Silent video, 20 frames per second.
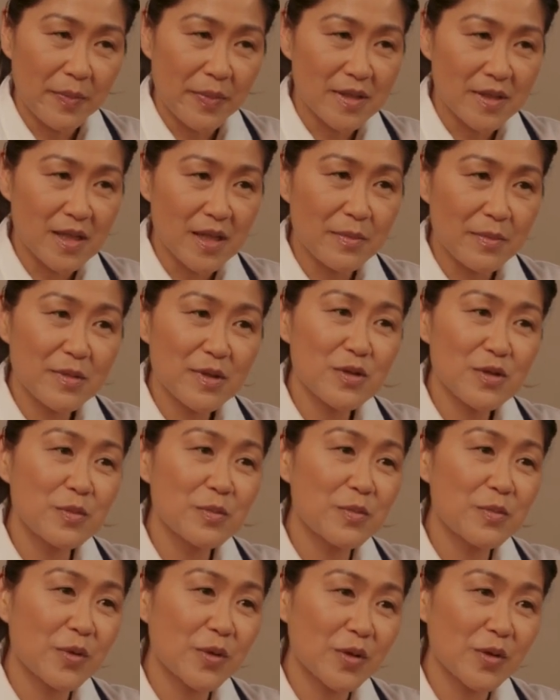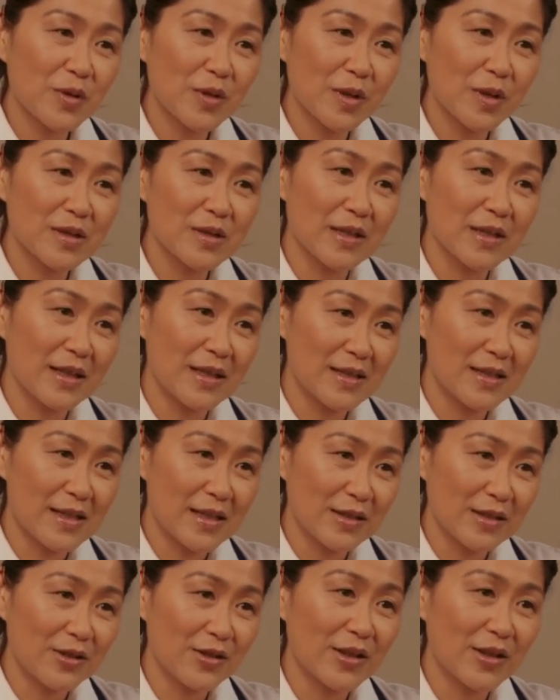starch.
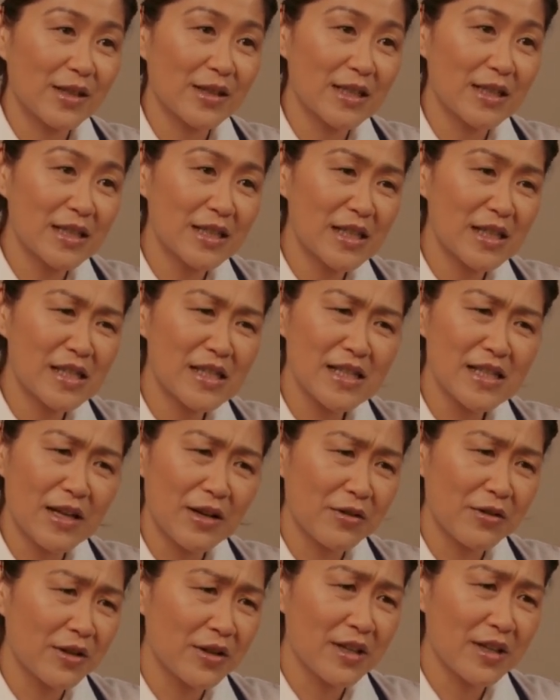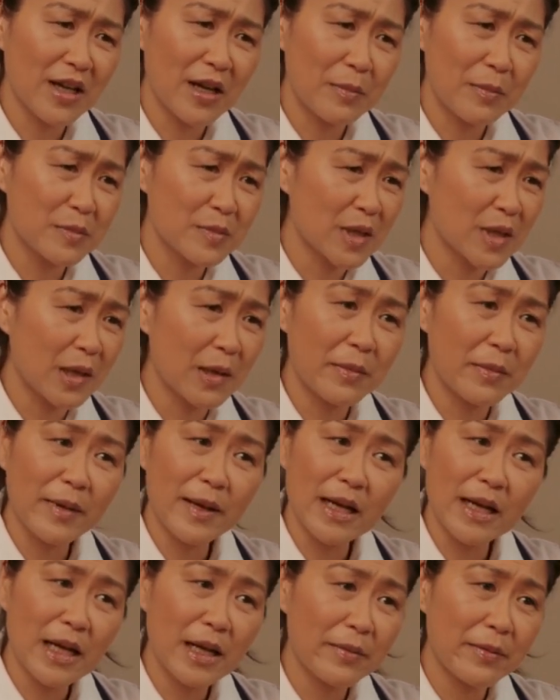Starch is a carbohydrate that's
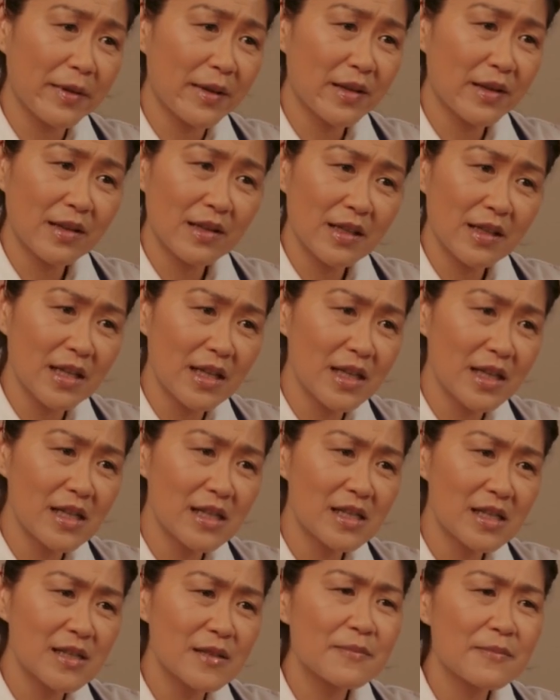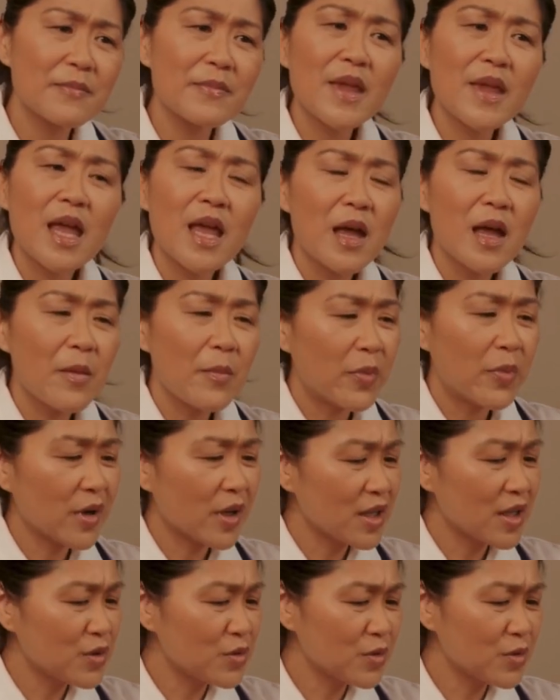made up of glucose
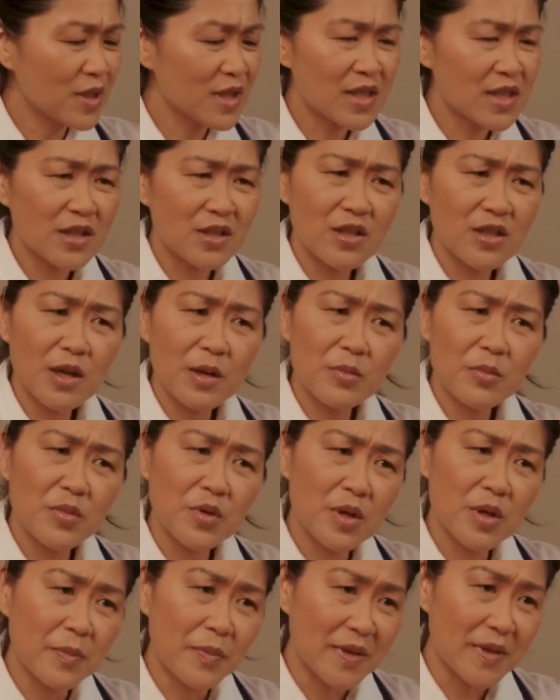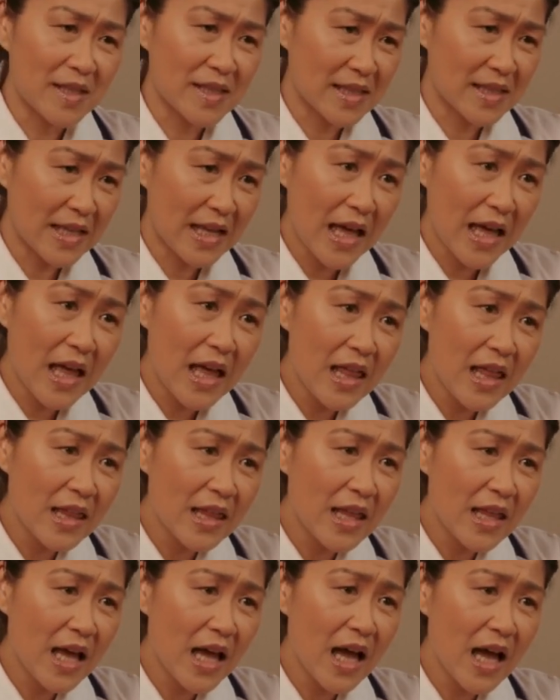arranged like a string of beads or
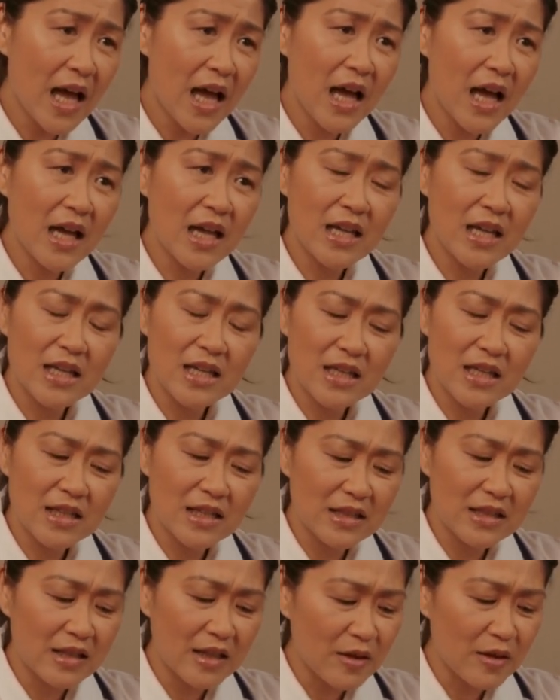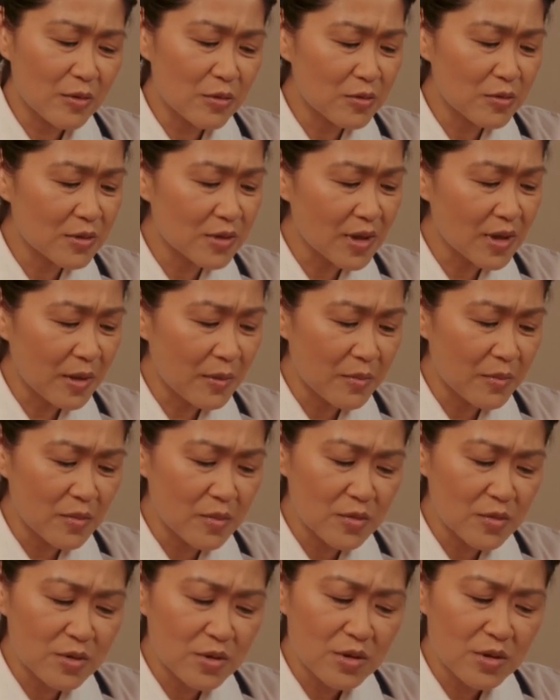pearls, one joined to another,
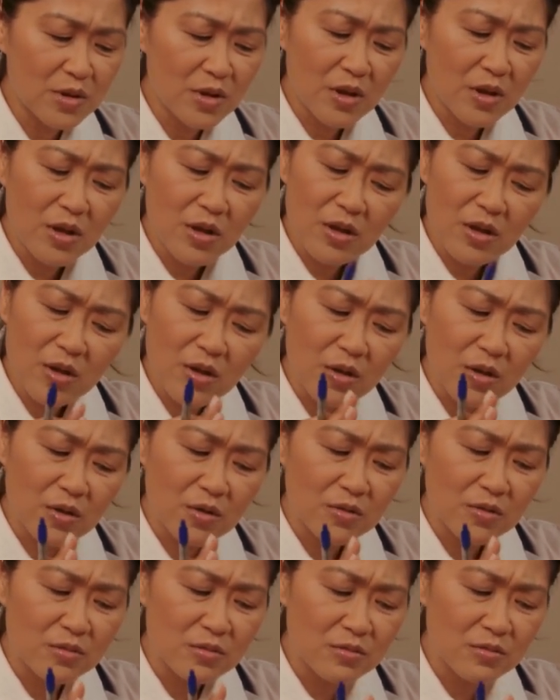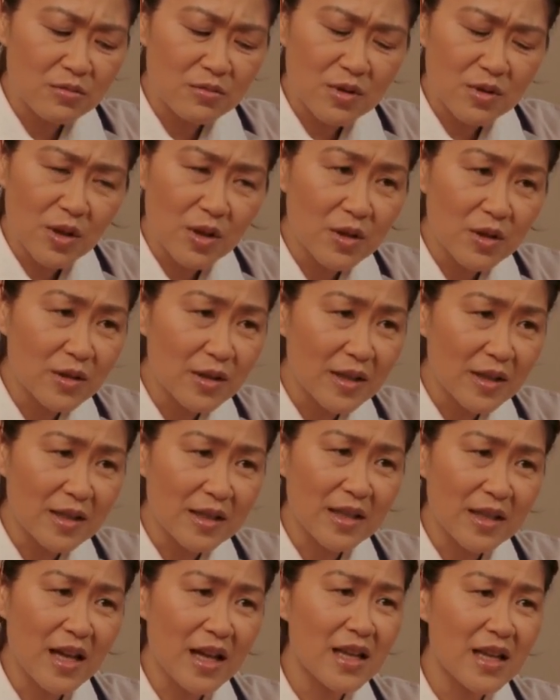joined to another.
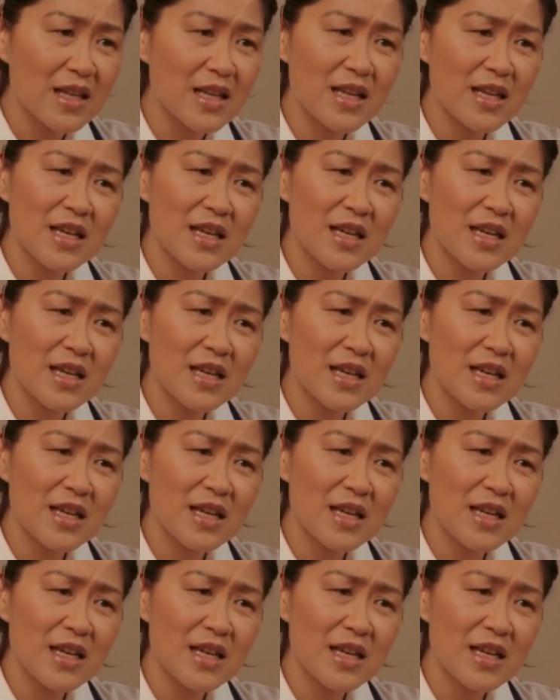When